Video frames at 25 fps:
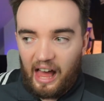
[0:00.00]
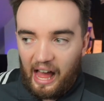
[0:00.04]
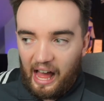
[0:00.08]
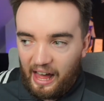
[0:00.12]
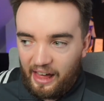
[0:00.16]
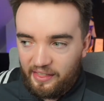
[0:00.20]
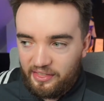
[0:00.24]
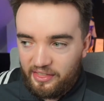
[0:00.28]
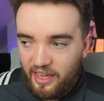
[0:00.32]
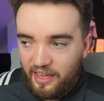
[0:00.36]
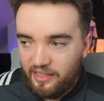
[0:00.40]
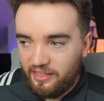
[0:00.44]

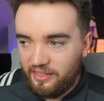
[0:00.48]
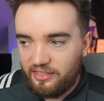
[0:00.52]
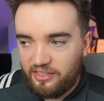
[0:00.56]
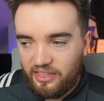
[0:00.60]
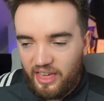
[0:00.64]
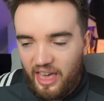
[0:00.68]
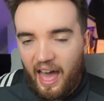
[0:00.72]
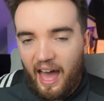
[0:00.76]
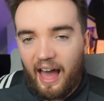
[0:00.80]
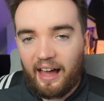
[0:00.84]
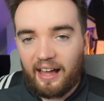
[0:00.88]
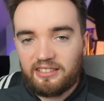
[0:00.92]
and they
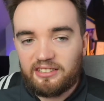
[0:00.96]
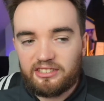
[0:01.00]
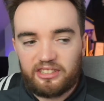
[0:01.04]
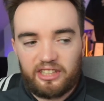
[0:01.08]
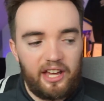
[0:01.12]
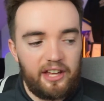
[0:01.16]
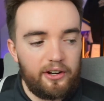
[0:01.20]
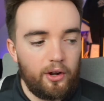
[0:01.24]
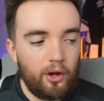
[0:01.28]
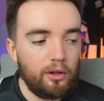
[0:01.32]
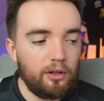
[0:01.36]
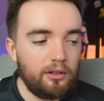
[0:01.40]
had
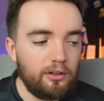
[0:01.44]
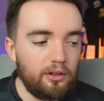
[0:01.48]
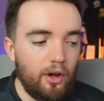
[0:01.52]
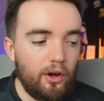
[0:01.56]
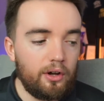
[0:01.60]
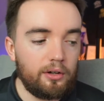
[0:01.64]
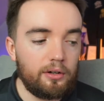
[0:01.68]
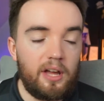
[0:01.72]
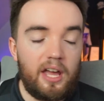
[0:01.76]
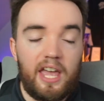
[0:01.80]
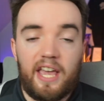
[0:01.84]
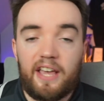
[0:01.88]
said all
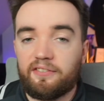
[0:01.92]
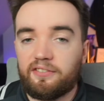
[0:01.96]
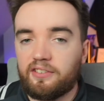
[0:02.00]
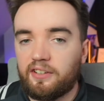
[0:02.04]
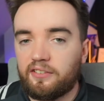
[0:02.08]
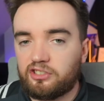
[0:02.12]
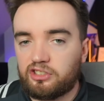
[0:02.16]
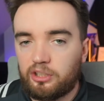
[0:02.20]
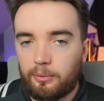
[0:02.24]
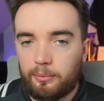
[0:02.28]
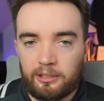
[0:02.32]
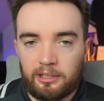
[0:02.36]
along, even if
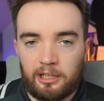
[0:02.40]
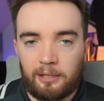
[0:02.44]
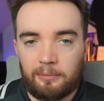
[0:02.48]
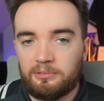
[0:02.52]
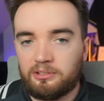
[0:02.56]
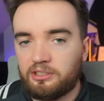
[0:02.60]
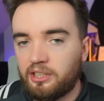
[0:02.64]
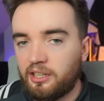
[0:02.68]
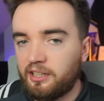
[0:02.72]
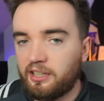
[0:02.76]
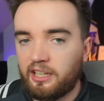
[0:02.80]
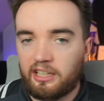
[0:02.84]
someone
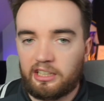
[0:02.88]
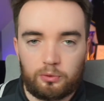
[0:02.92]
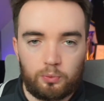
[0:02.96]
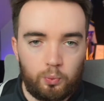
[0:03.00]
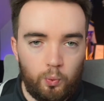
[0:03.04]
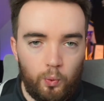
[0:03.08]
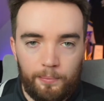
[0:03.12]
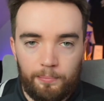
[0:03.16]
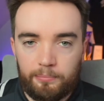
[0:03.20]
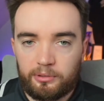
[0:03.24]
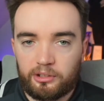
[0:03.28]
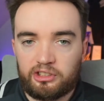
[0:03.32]
comes in and gets
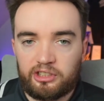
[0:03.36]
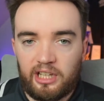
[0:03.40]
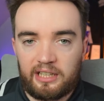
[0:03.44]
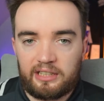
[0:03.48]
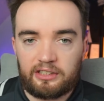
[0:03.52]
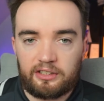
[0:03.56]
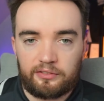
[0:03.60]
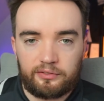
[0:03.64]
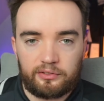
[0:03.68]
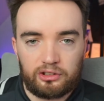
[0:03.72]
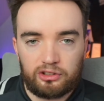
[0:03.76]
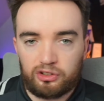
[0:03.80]
1%
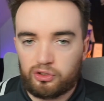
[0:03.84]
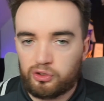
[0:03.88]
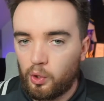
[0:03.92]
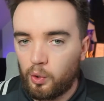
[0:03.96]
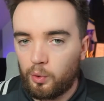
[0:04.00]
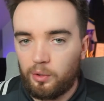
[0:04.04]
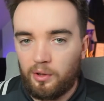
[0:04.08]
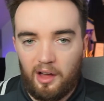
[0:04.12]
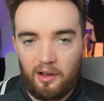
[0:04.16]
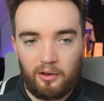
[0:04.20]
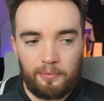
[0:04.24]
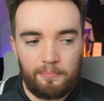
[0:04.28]
of control,
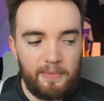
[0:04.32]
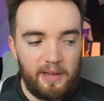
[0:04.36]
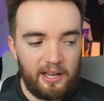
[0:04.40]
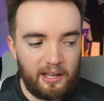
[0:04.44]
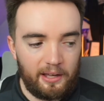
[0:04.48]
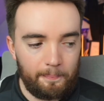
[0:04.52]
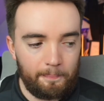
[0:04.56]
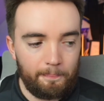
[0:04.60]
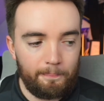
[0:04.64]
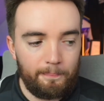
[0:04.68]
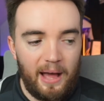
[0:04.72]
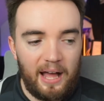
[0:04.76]
that could make a
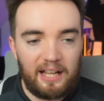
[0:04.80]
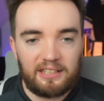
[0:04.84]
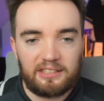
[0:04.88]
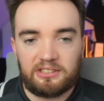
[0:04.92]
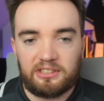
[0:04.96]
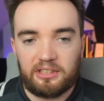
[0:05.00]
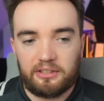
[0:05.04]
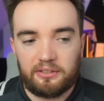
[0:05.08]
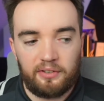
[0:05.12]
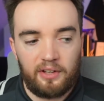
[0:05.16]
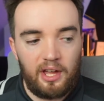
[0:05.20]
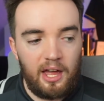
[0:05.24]

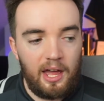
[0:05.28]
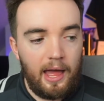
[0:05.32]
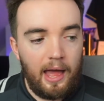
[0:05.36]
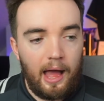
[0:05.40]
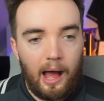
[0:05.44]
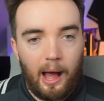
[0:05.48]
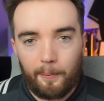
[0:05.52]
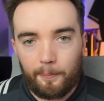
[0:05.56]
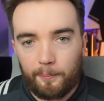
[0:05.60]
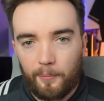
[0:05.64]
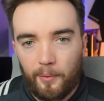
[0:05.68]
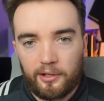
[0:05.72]
massive
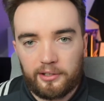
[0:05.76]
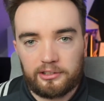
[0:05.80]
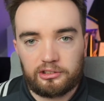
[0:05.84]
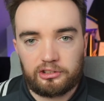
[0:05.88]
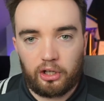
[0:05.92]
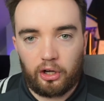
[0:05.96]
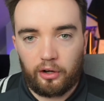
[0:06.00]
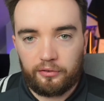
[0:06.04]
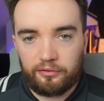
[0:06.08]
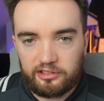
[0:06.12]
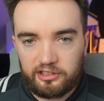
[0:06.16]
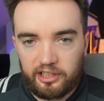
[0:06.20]
amount
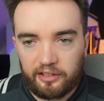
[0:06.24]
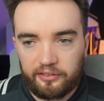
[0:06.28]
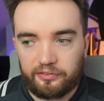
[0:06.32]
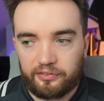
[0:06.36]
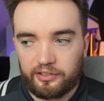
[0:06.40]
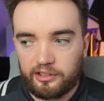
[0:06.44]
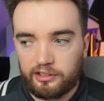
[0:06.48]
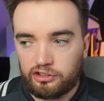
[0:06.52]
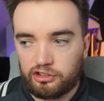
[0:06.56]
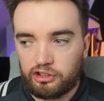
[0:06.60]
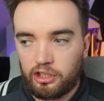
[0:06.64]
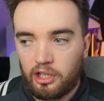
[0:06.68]
of
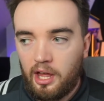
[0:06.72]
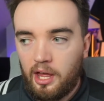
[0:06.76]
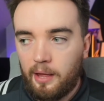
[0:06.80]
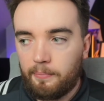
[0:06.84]
difference,